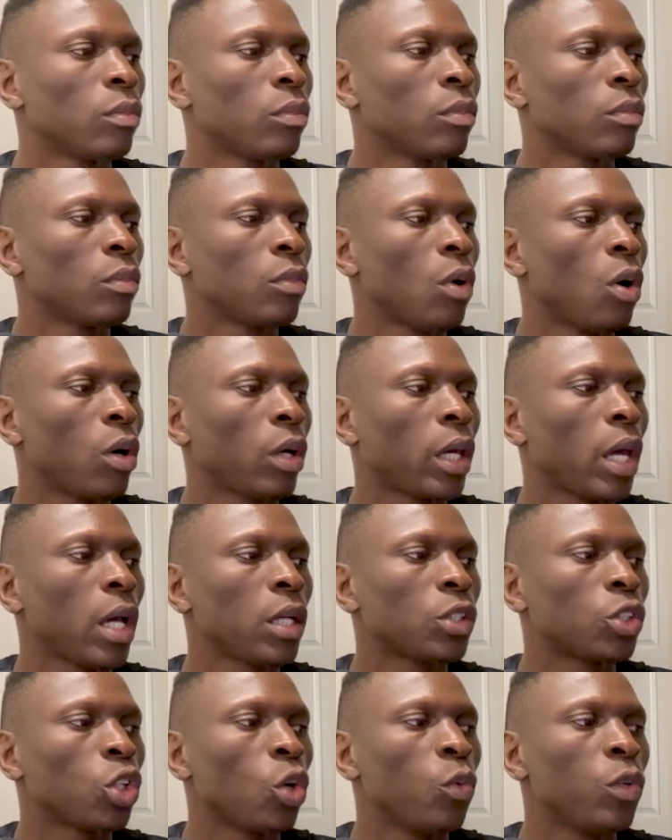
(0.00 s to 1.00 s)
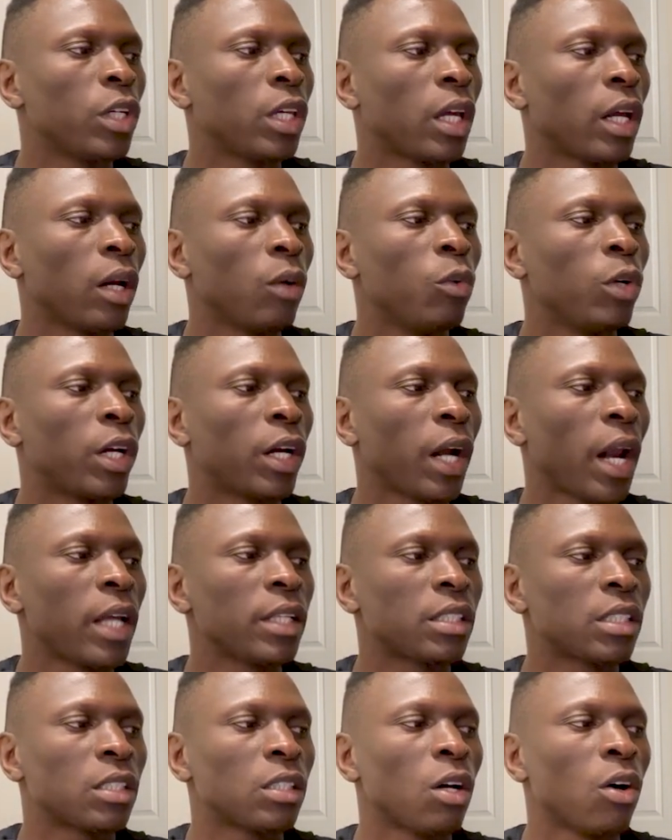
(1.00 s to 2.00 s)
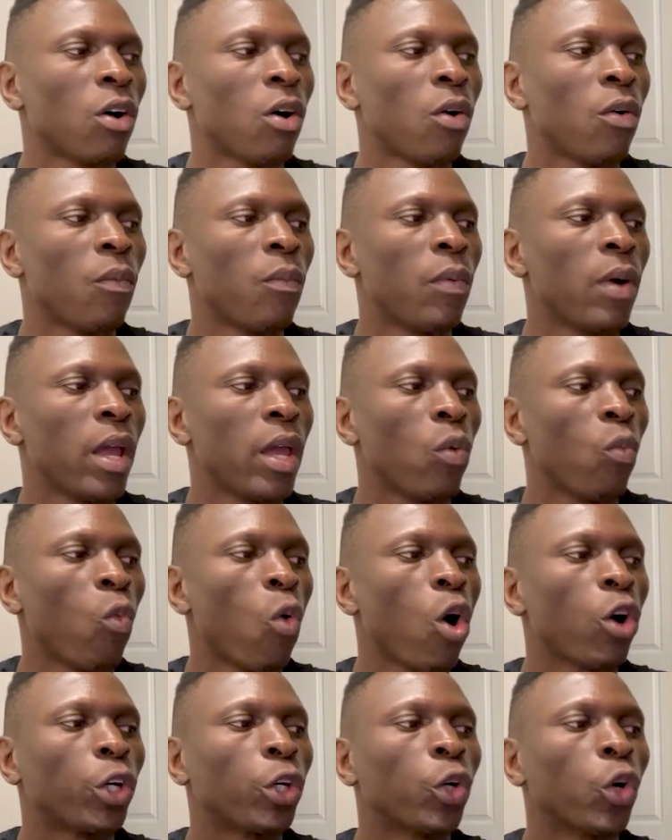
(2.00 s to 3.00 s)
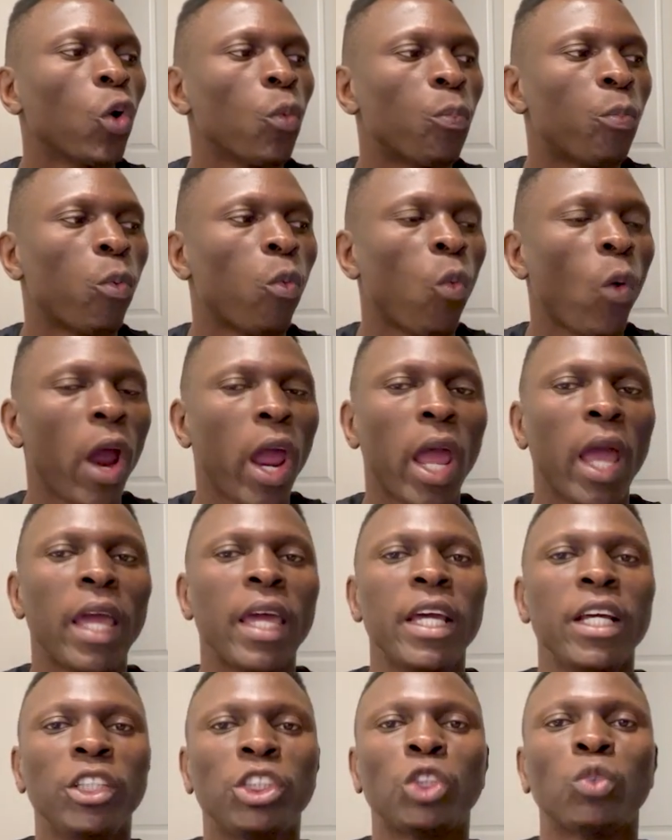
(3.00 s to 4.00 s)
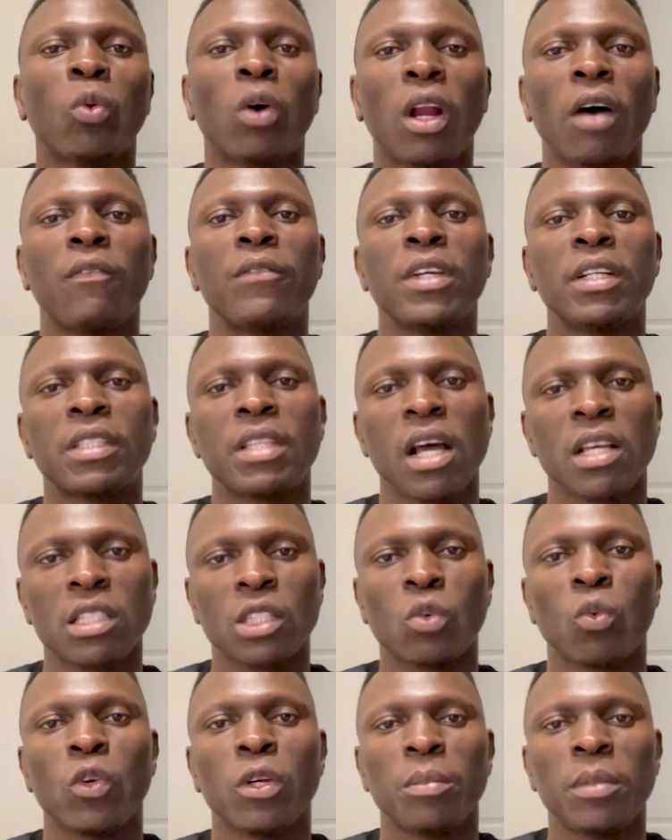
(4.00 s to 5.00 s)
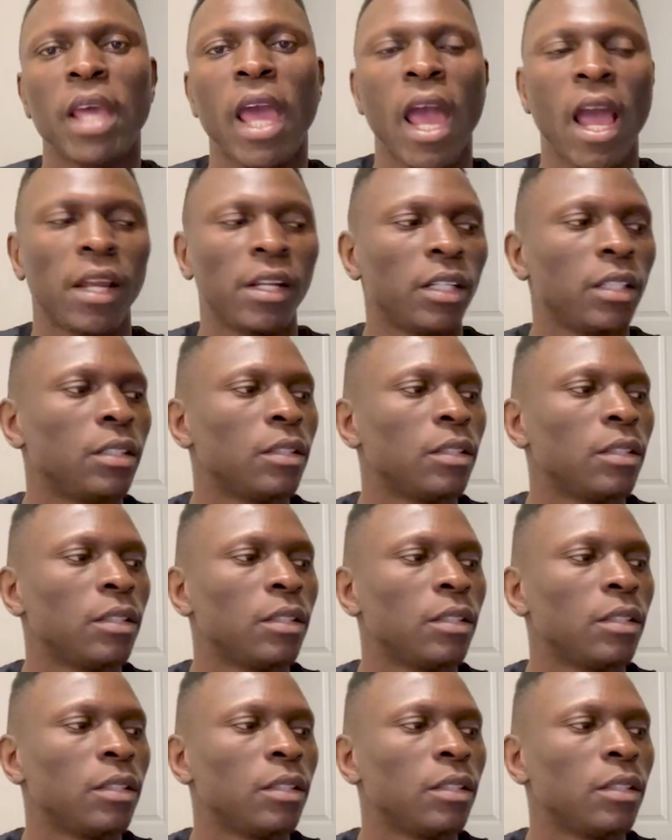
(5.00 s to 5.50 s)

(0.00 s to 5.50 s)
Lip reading: Okay, so we create a work group where each one of the tasks will be added.